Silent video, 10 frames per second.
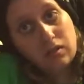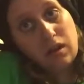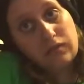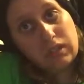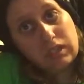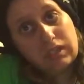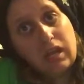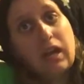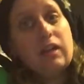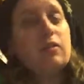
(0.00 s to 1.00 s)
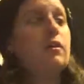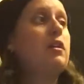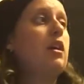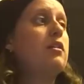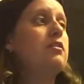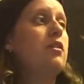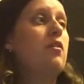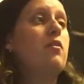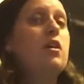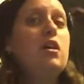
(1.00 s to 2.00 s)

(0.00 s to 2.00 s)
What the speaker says: or off to the side or whatnot, so